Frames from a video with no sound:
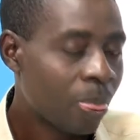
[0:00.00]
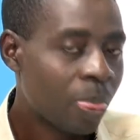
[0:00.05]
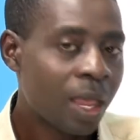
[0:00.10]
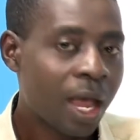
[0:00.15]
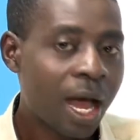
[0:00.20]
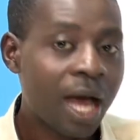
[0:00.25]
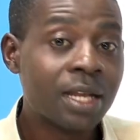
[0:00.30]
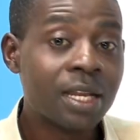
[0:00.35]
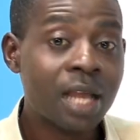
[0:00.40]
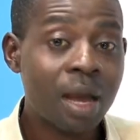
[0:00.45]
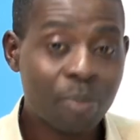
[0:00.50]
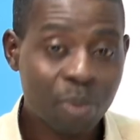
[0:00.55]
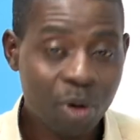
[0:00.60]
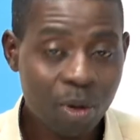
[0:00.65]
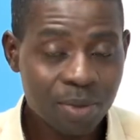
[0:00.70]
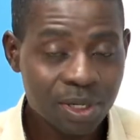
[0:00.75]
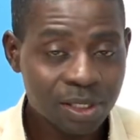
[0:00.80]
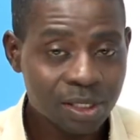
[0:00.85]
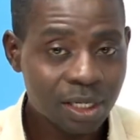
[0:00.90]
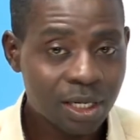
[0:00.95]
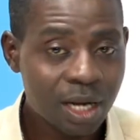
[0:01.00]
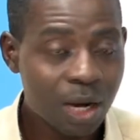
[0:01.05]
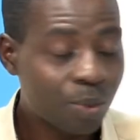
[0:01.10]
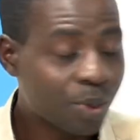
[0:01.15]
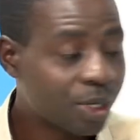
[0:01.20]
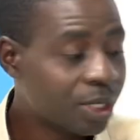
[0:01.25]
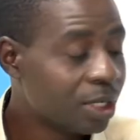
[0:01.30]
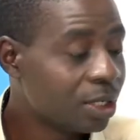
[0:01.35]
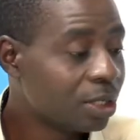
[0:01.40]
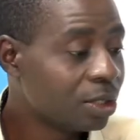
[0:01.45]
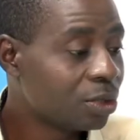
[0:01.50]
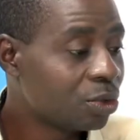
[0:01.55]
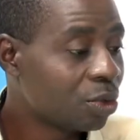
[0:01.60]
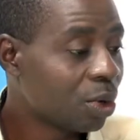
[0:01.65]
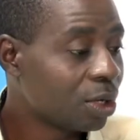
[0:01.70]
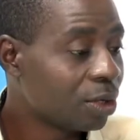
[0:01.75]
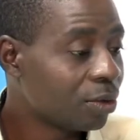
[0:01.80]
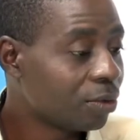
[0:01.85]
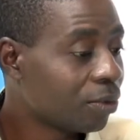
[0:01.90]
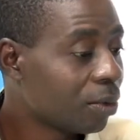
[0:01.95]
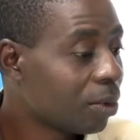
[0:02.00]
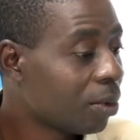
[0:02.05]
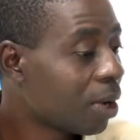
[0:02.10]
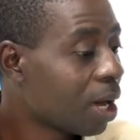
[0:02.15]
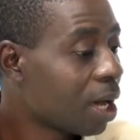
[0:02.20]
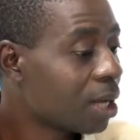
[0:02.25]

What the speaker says: and they are promising that within 24 hours,